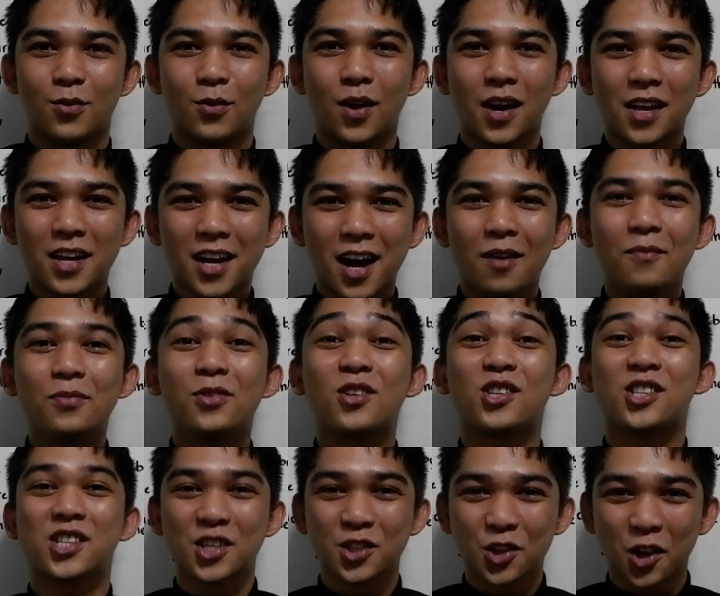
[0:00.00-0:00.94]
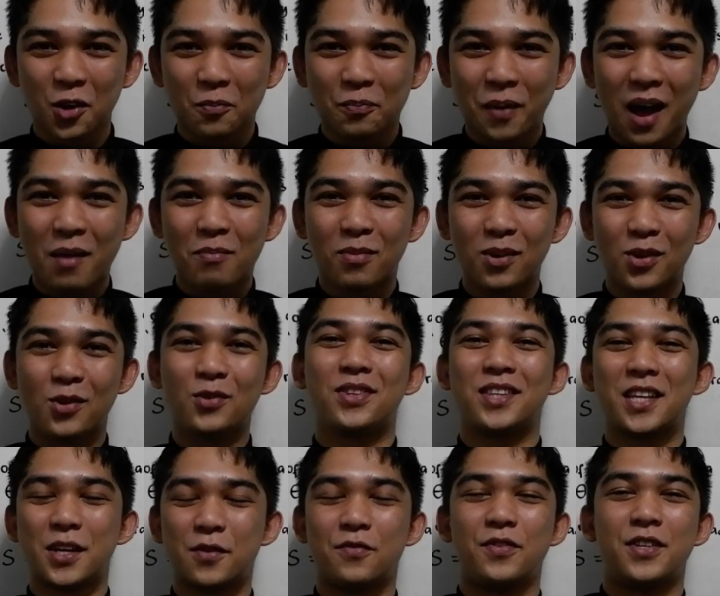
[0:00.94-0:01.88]
Welcome to Senior Pablo
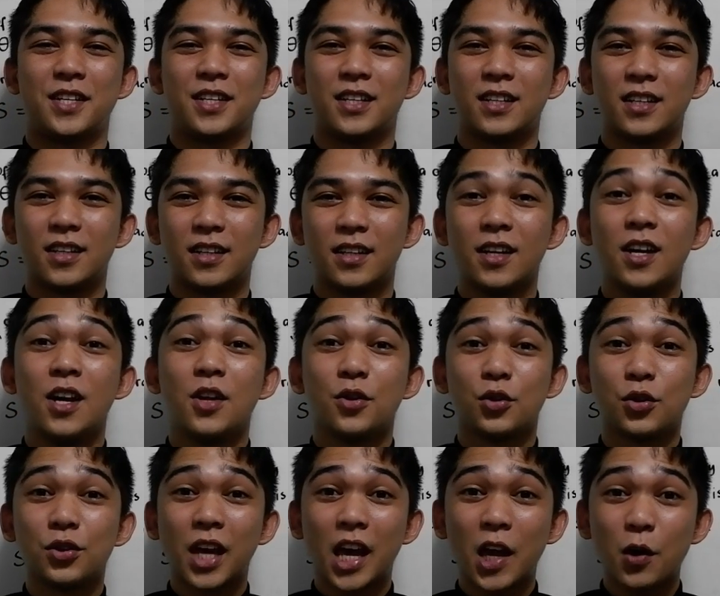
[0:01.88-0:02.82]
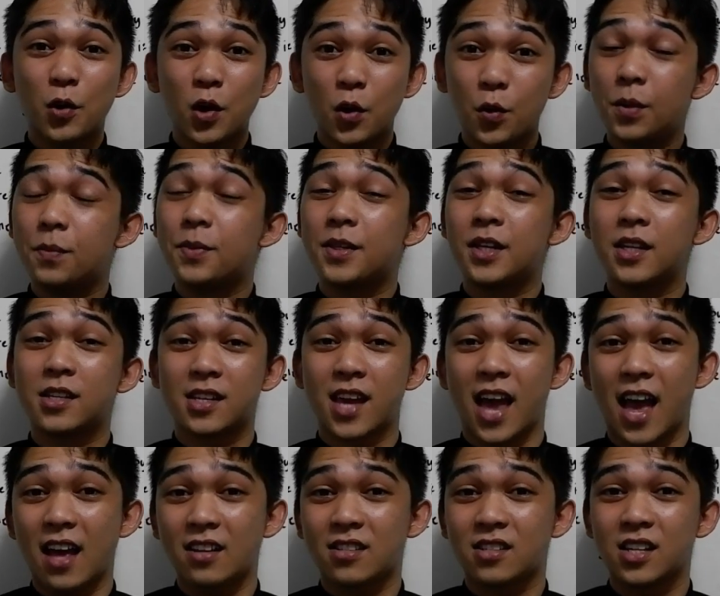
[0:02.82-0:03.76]
TV. Today, we will be
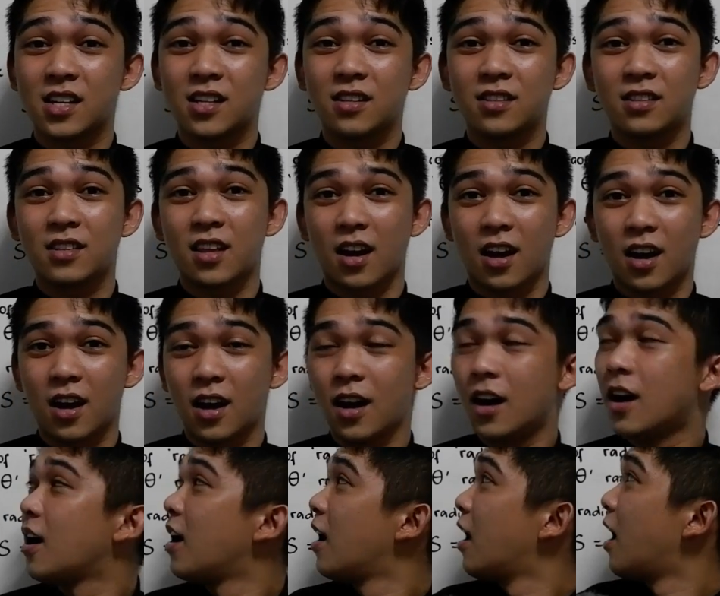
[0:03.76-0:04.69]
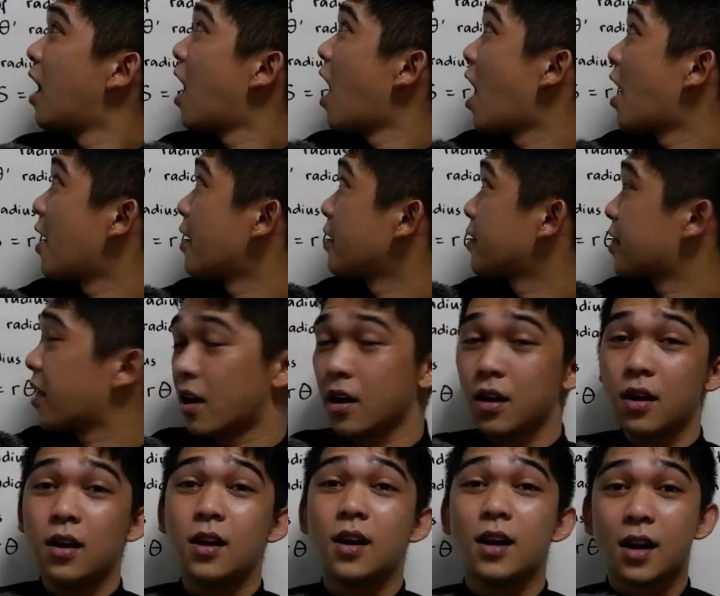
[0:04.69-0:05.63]
discussing the art
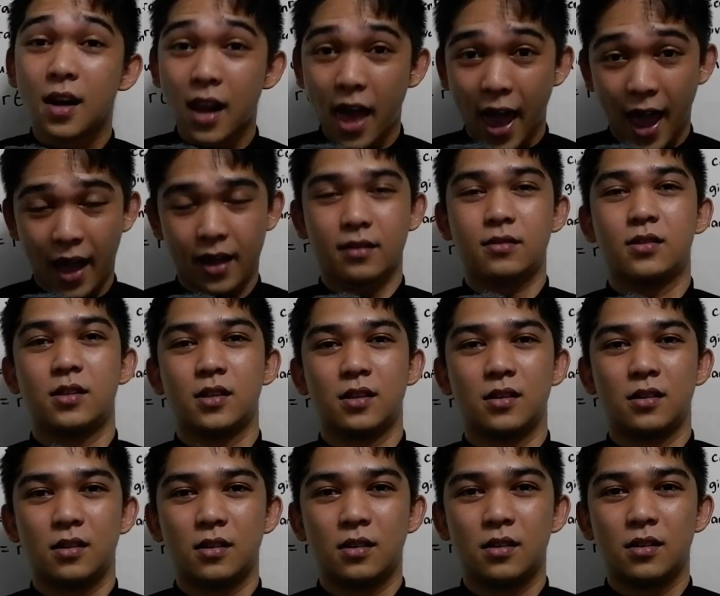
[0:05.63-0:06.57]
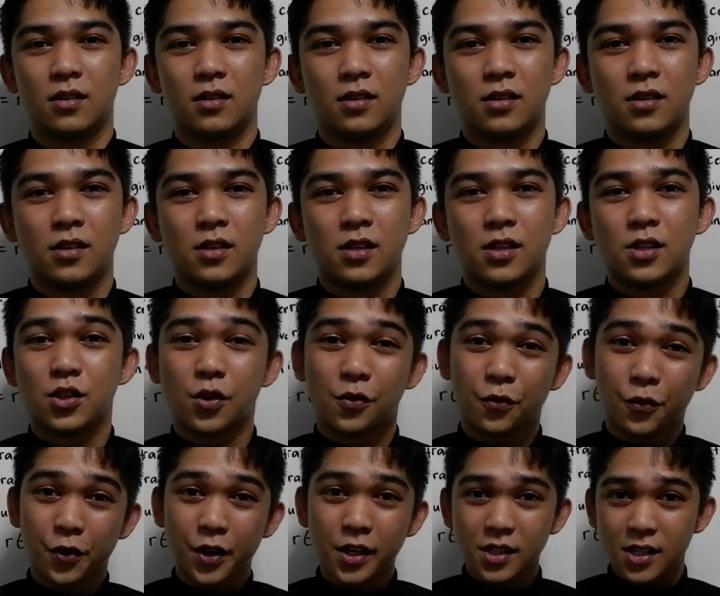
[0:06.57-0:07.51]
length.
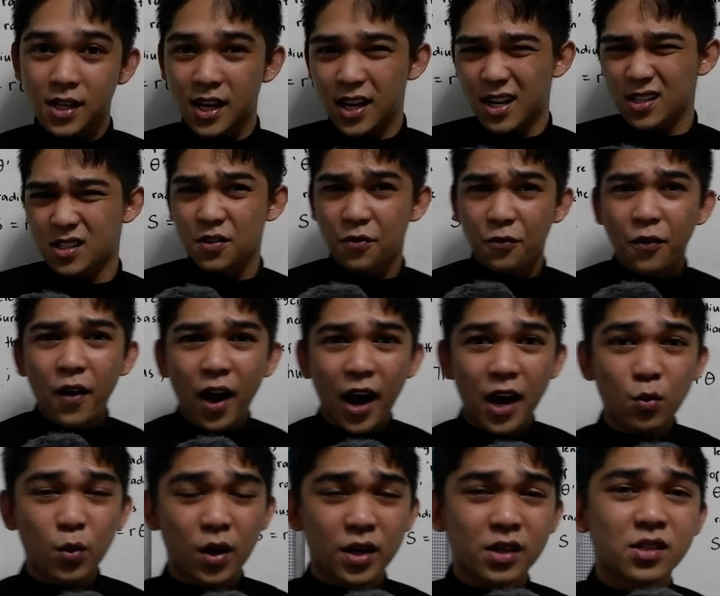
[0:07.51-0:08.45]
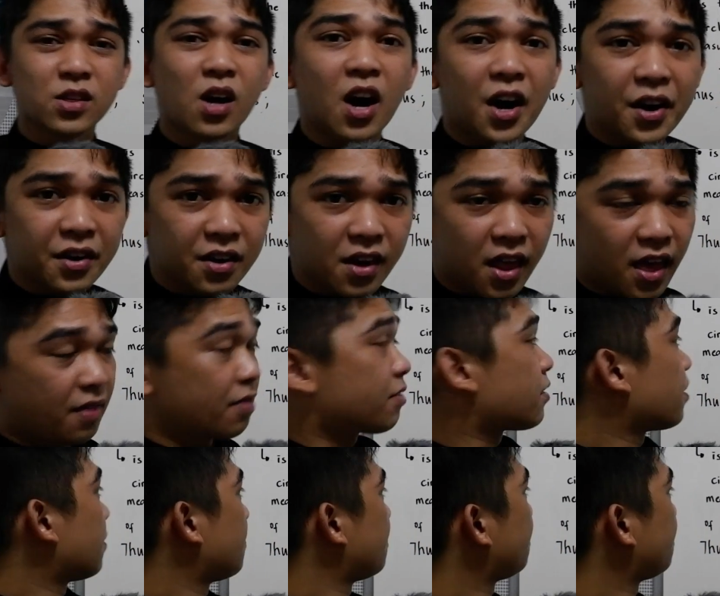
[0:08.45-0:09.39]
So first, let us define what is art length.